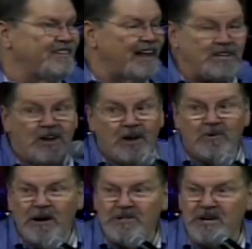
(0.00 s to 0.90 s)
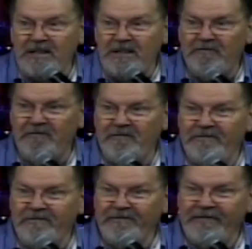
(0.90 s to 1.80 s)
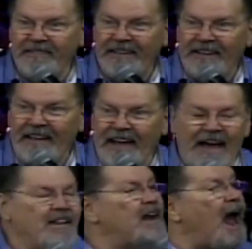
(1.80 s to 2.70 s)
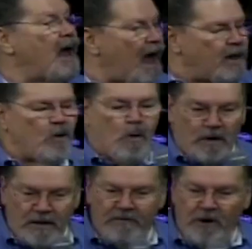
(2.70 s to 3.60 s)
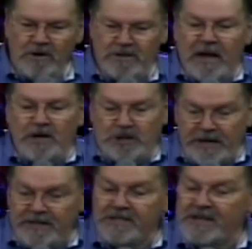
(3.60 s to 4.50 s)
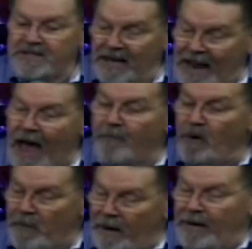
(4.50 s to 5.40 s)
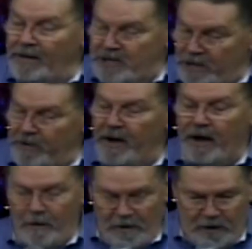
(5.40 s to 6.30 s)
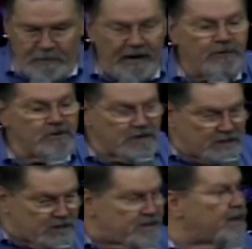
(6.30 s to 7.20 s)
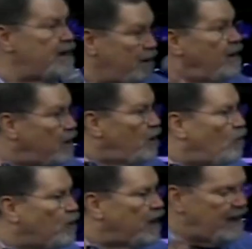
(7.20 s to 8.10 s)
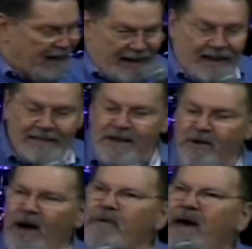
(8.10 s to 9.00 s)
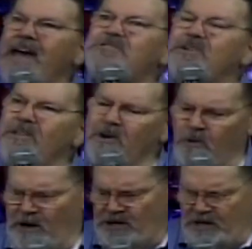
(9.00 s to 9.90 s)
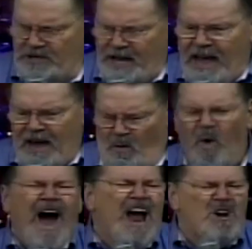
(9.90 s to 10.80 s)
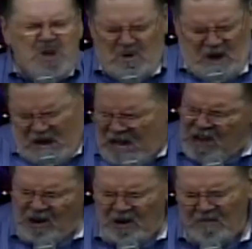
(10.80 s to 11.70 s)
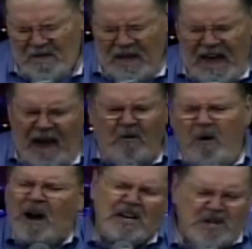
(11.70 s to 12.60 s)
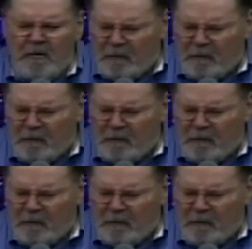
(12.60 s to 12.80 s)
That's a good question. And then I quoted the verse, Jesus says, allow, permit little children to come unto me, for such is the kingdom. You know, okay. So I'm answering their questions. Why are you here? And what is your